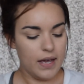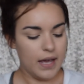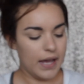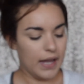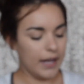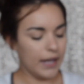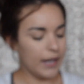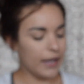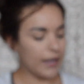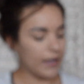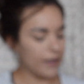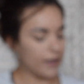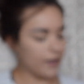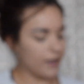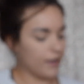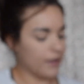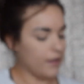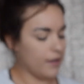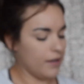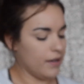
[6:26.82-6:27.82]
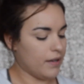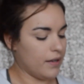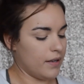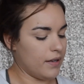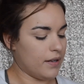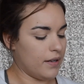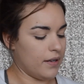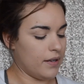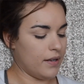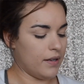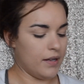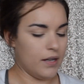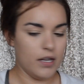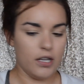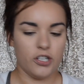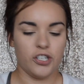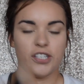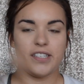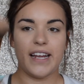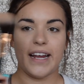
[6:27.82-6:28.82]
And
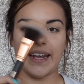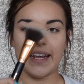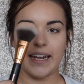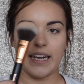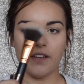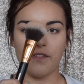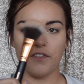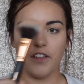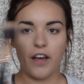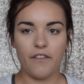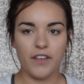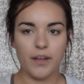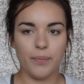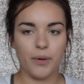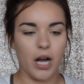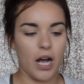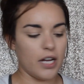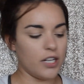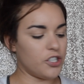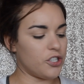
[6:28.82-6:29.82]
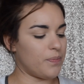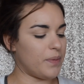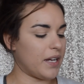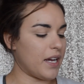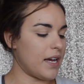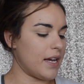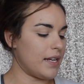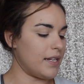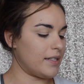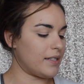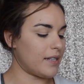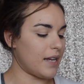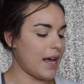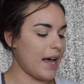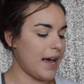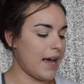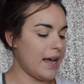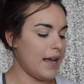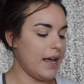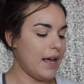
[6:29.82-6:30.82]
just take any fluffy brush because,
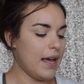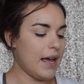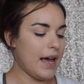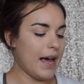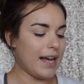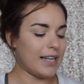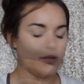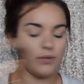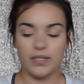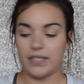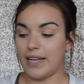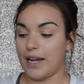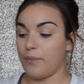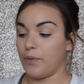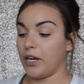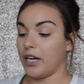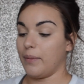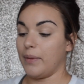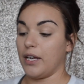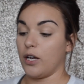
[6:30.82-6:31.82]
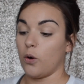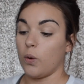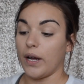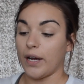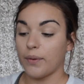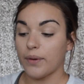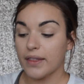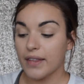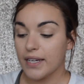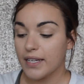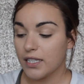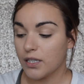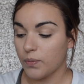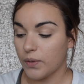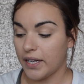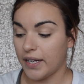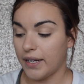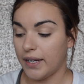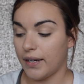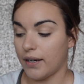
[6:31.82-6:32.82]
as we said, we're going to be quick with this.
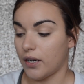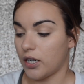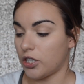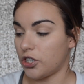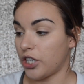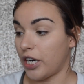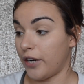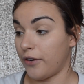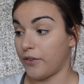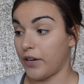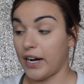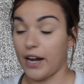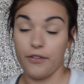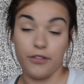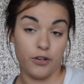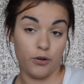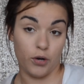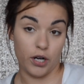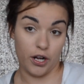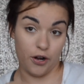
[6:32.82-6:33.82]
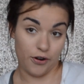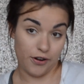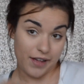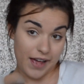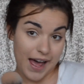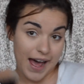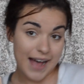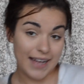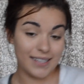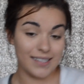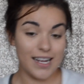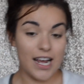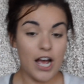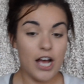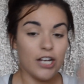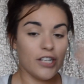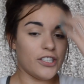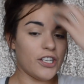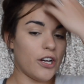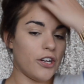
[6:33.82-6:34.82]
We are trying to run out the door to go to class.
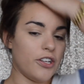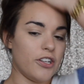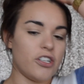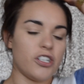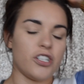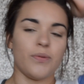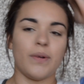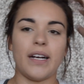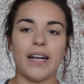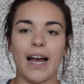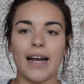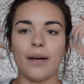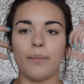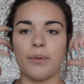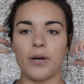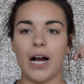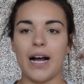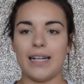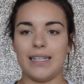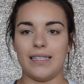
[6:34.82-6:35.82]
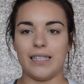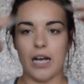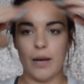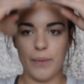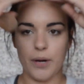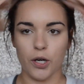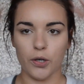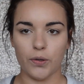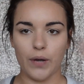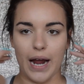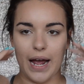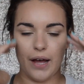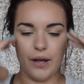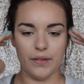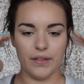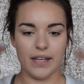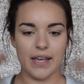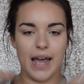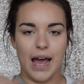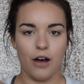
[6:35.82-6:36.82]
So you just want to kind of bronze up
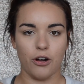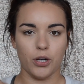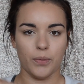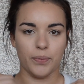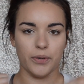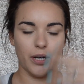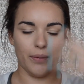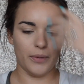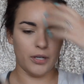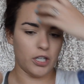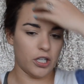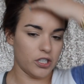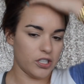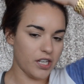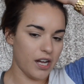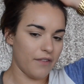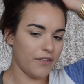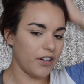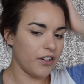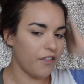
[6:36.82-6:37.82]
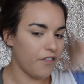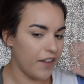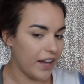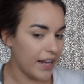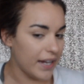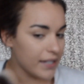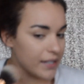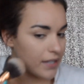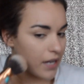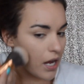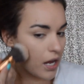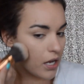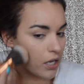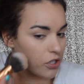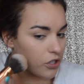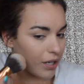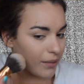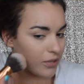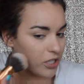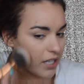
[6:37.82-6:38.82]
around the outer perimeters of your face.
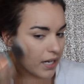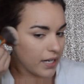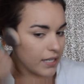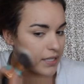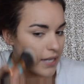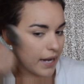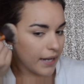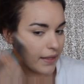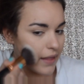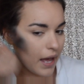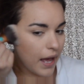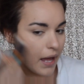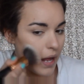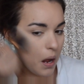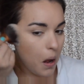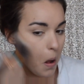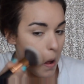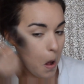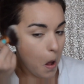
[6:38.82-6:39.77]
So I'm just going to take that